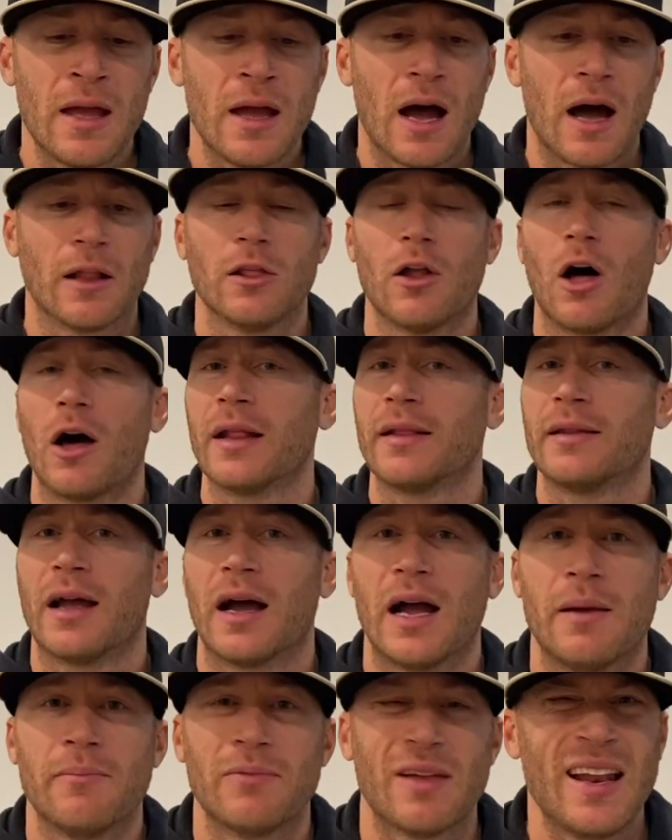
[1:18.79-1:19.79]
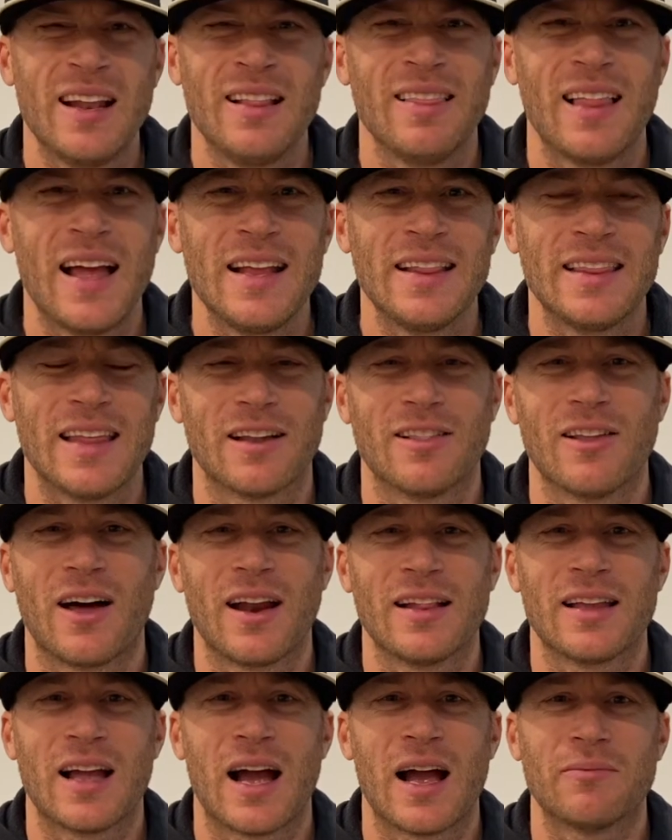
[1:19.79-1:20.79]
A lot of times, I didn't like that. A lot
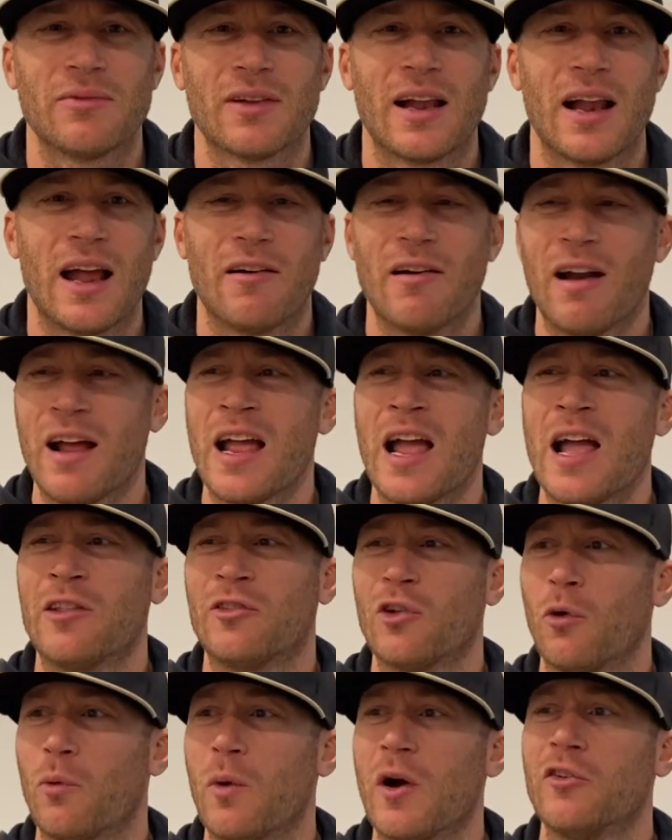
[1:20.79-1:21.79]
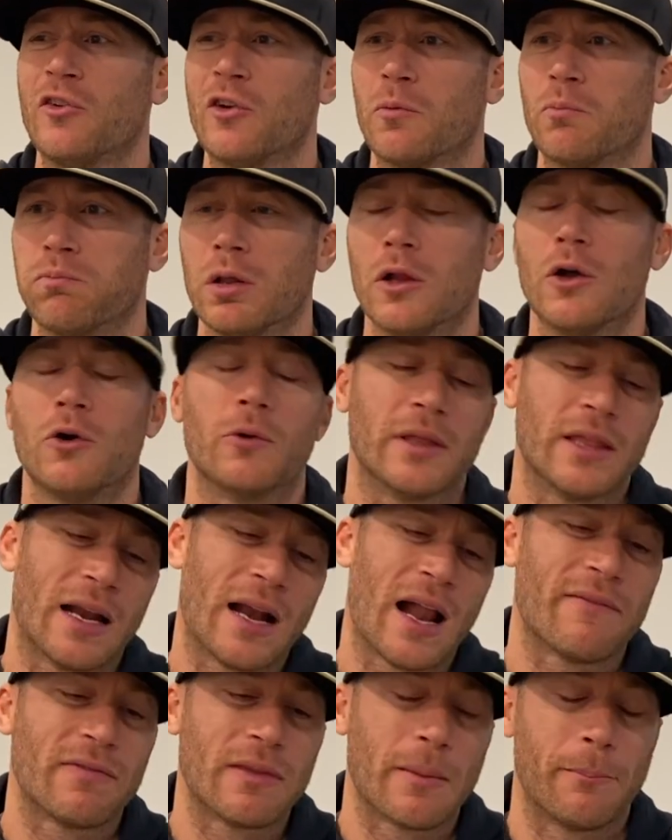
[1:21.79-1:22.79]
of times I hear, hey, Anto, where's your blue? And then
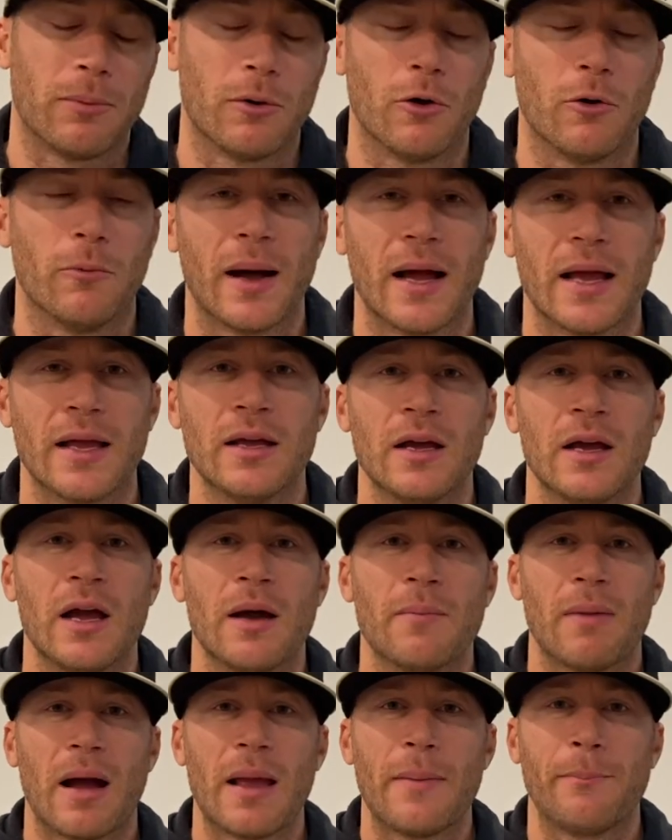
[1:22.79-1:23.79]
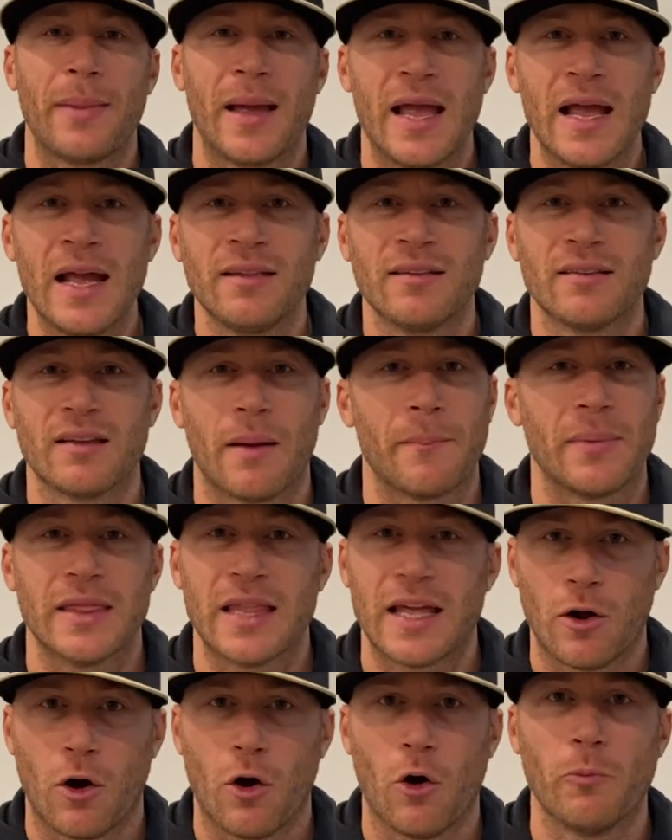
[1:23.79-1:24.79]
I have to pull my, my pants up and
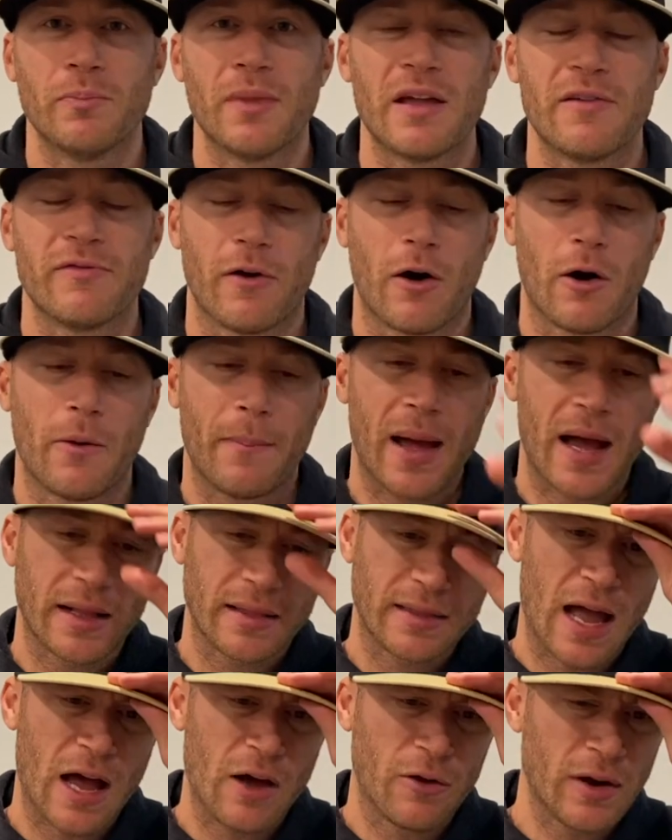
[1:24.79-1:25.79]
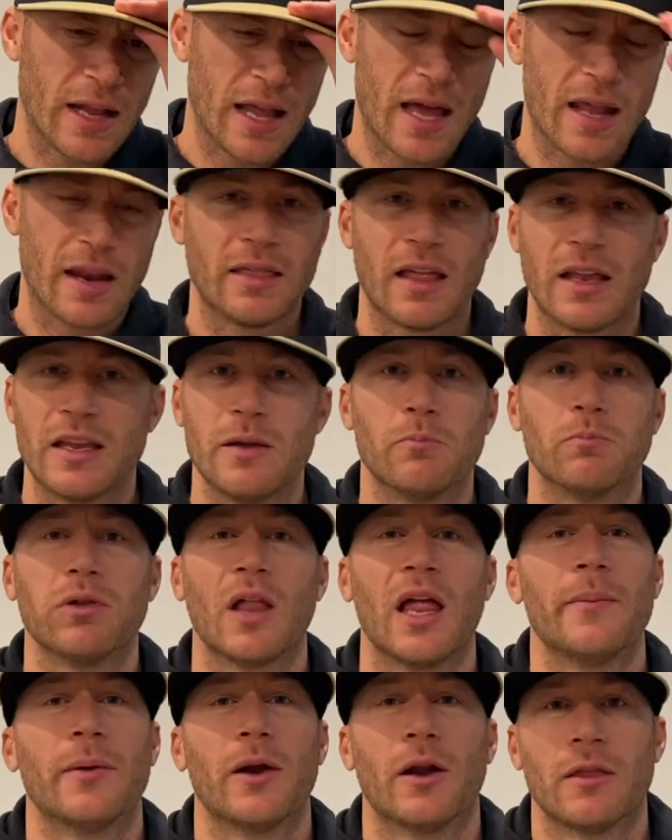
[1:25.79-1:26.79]
then hope they fall back down again. And then you
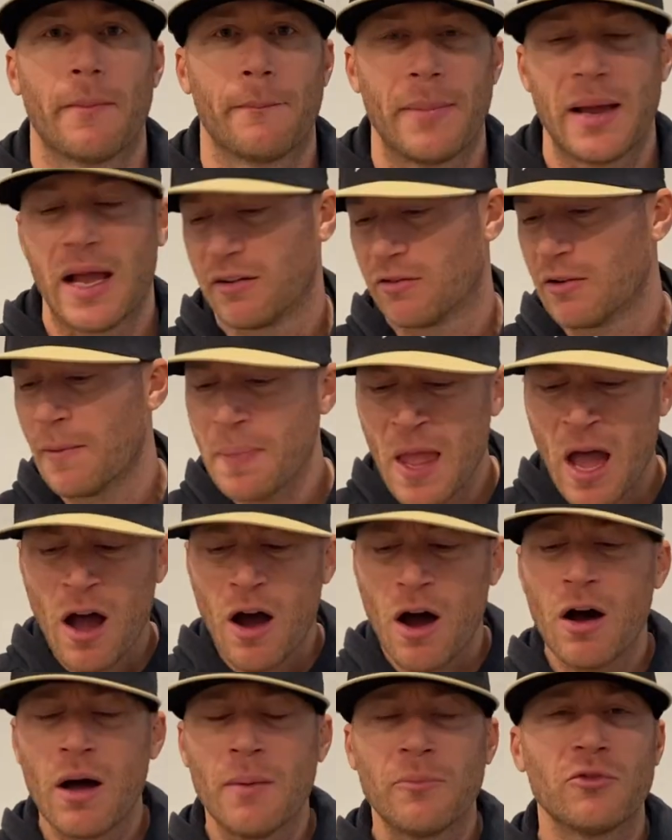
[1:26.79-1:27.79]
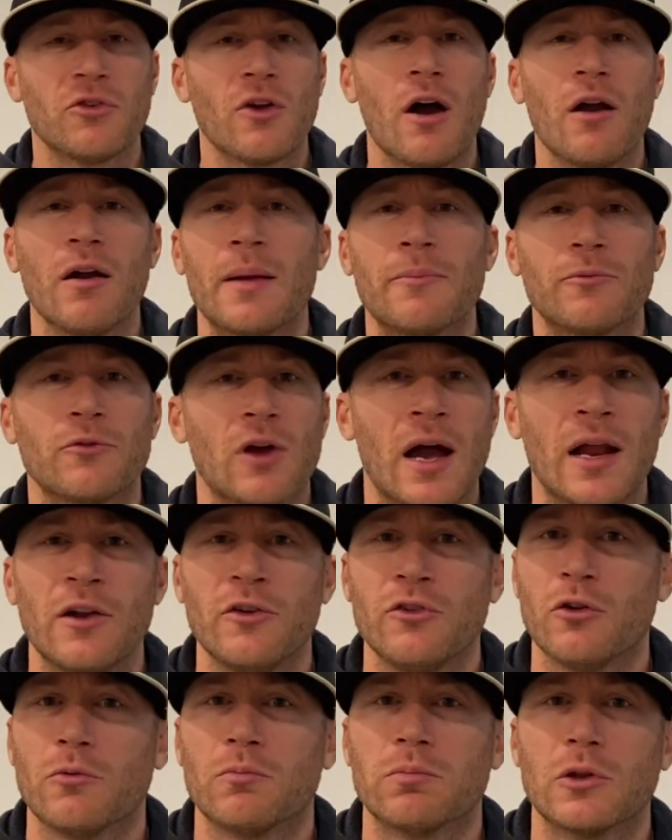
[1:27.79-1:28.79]
blame it on the pants. Oh, I'm sorry, I'm trying to
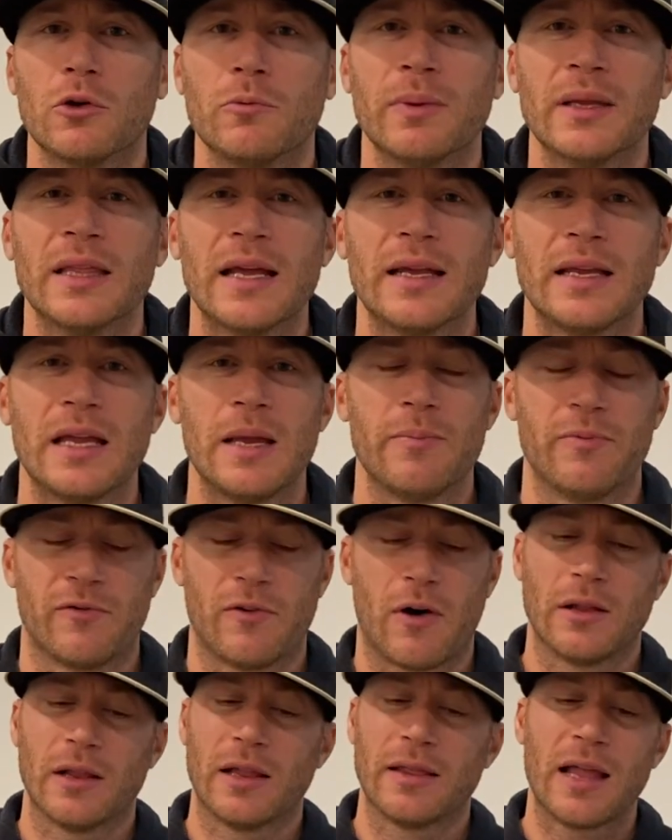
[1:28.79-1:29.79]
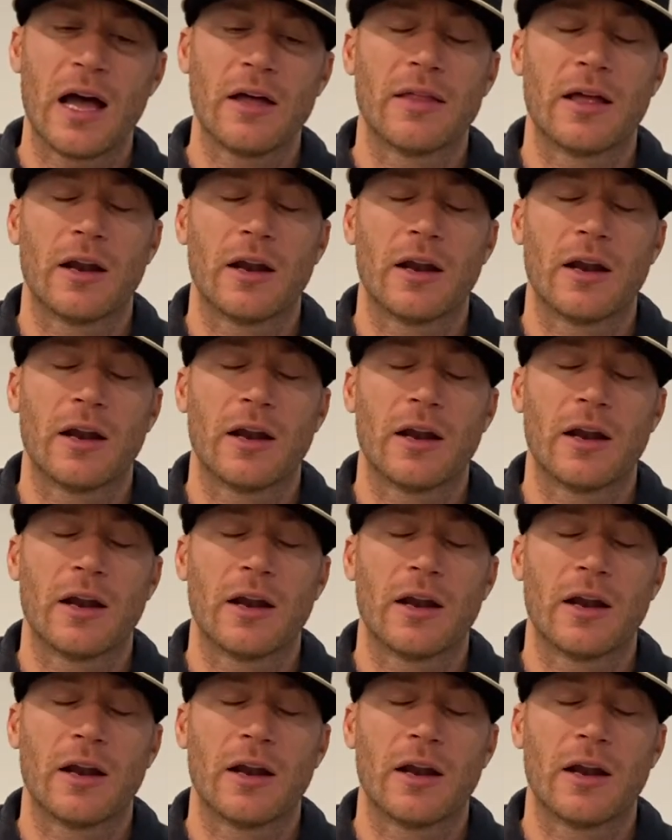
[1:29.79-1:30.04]
show blue, but they keep falling down.